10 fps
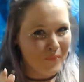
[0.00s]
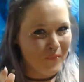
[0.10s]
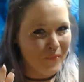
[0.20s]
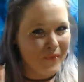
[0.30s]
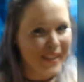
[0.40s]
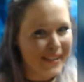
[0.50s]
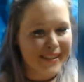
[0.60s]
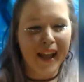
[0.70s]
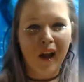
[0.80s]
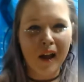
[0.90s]
This is
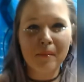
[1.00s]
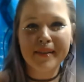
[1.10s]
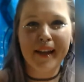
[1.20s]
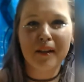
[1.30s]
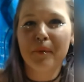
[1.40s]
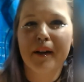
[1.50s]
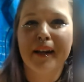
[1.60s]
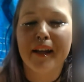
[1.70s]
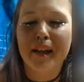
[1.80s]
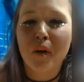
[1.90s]
how I'm
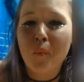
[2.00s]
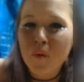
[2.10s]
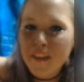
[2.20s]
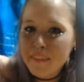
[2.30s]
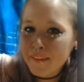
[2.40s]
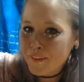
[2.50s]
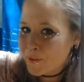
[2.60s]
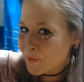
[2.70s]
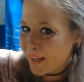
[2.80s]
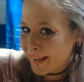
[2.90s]
celebrating with you
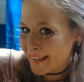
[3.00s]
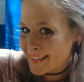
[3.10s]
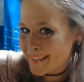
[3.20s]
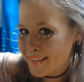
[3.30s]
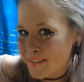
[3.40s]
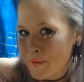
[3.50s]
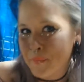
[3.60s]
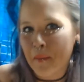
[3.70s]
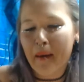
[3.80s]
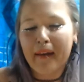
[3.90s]
guys,
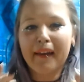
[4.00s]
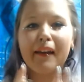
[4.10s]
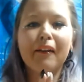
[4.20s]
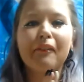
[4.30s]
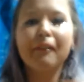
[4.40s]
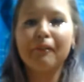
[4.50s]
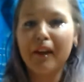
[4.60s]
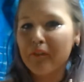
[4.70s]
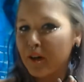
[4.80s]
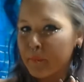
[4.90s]
my
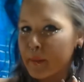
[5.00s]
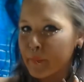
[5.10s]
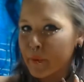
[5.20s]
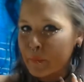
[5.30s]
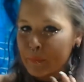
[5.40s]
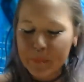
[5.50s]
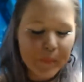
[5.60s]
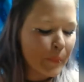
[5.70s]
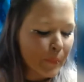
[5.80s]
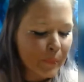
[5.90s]
favorite people.
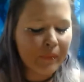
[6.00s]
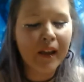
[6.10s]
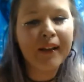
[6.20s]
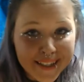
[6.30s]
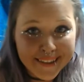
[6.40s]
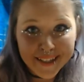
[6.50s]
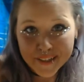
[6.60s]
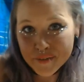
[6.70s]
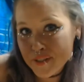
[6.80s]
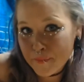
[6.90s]
Thank you
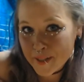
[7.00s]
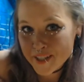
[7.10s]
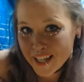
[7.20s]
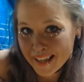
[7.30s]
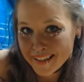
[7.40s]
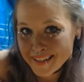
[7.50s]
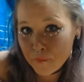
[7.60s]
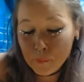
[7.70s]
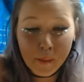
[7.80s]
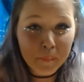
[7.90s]
so much, guys.
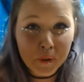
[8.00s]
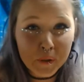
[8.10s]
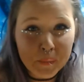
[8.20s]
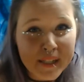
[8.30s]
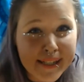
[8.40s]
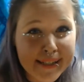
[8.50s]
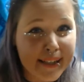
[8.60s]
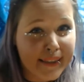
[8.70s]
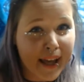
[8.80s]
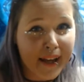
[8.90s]
Remember to please hit
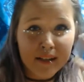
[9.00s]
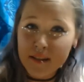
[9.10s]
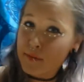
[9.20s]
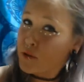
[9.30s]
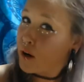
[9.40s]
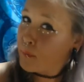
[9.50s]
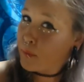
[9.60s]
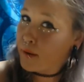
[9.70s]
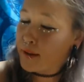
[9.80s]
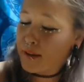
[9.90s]
that subscribe
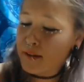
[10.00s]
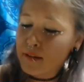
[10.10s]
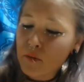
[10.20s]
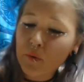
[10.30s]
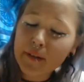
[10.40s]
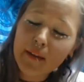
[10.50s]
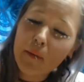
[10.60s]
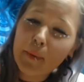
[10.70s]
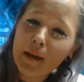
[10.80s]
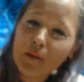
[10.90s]
button, ring that
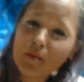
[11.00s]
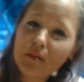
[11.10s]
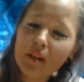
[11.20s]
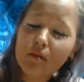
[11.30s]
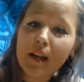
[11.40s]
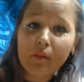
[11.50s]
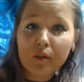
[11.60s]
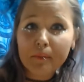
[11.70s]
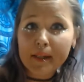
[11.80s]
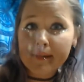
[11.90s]
bell so that you never
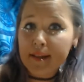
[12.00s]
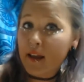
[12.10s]
miss a